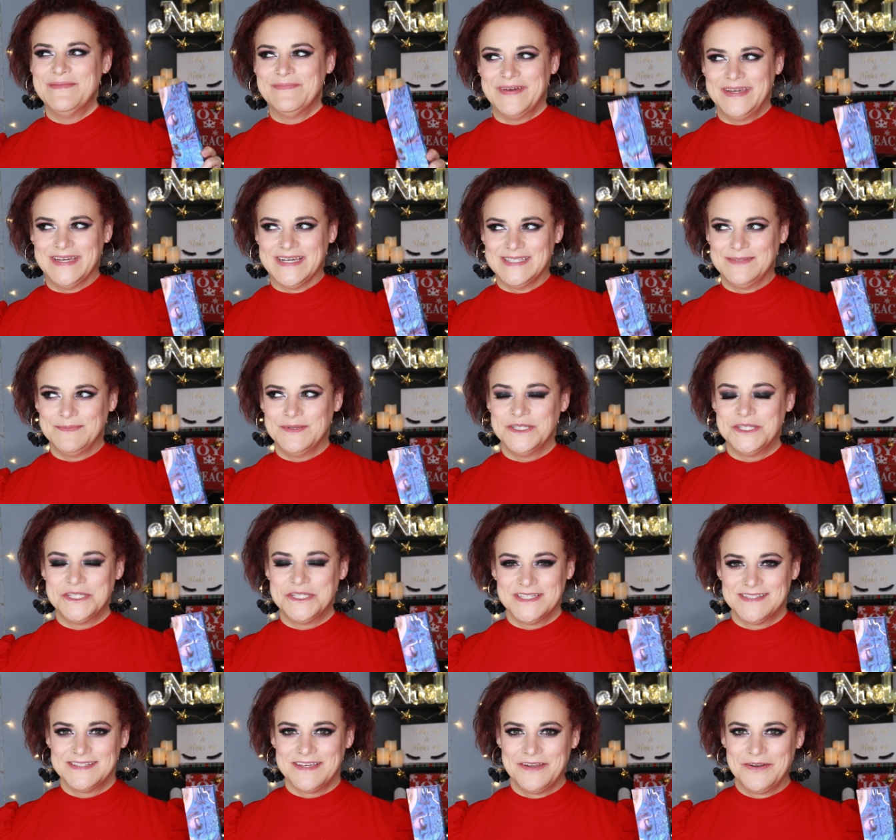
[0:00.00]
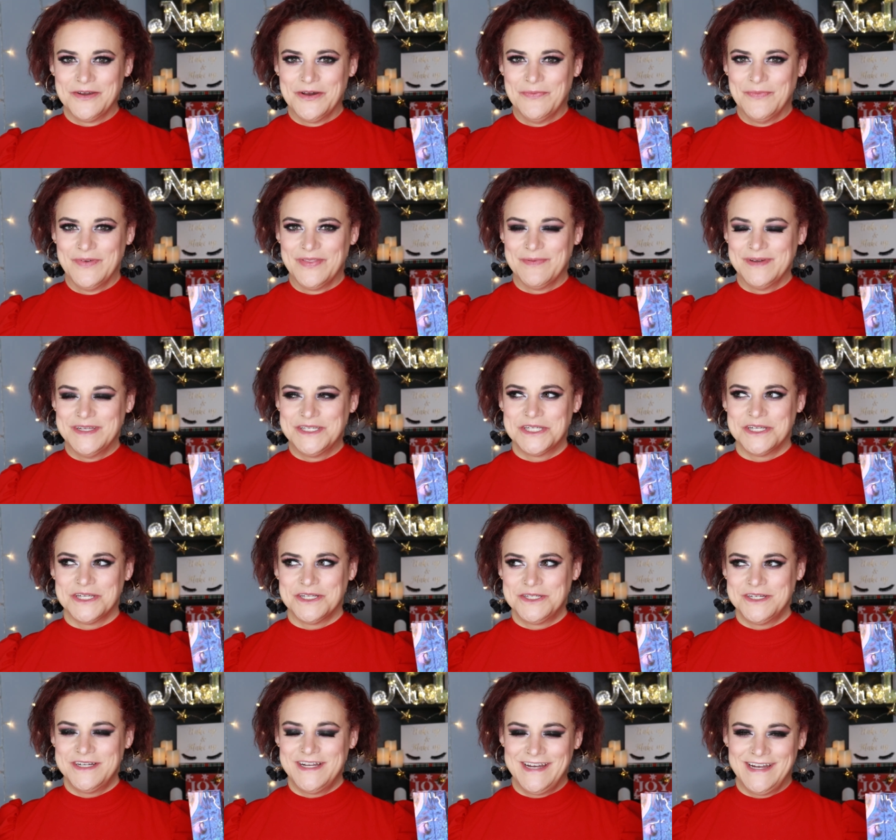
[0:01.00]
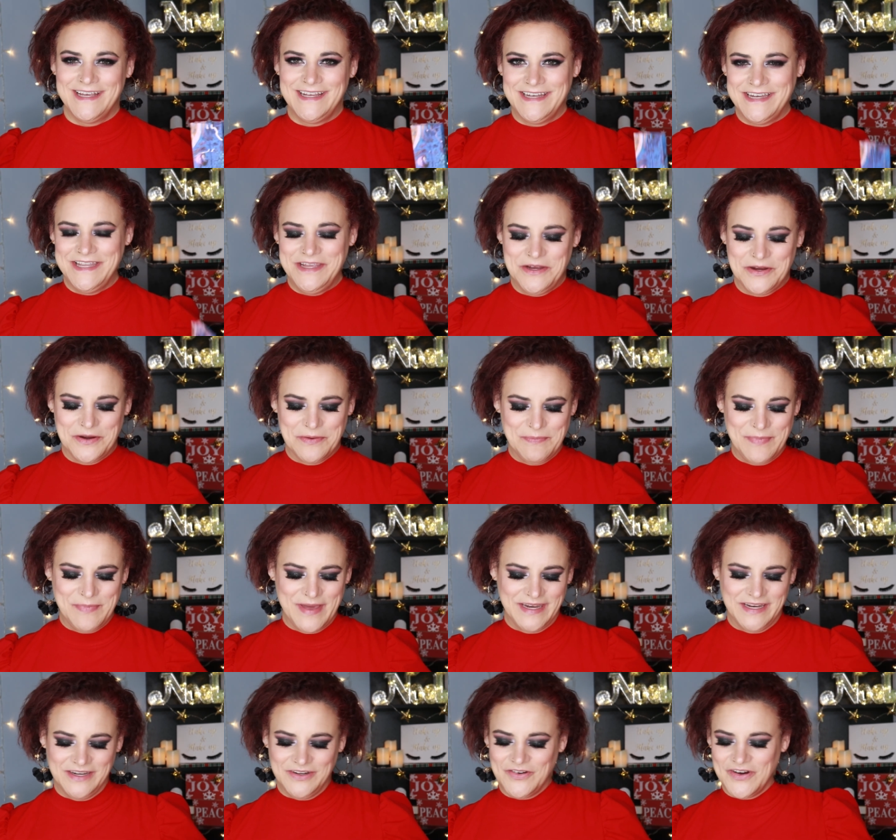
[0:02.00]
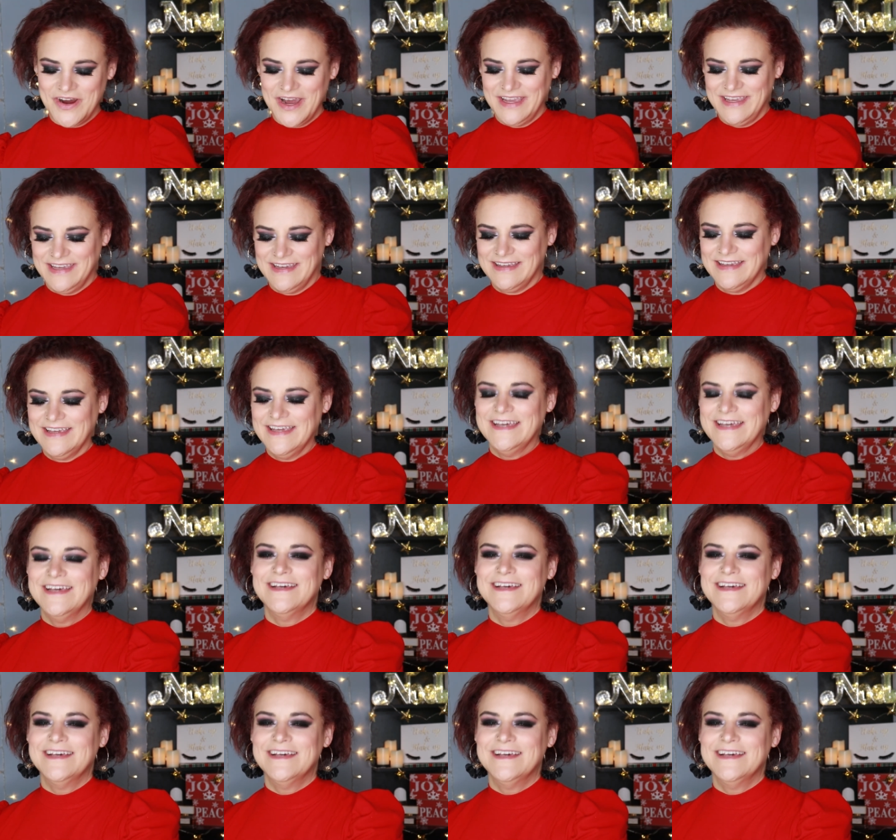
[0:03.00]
My husband just got home with my children and I can hear Bennett crying.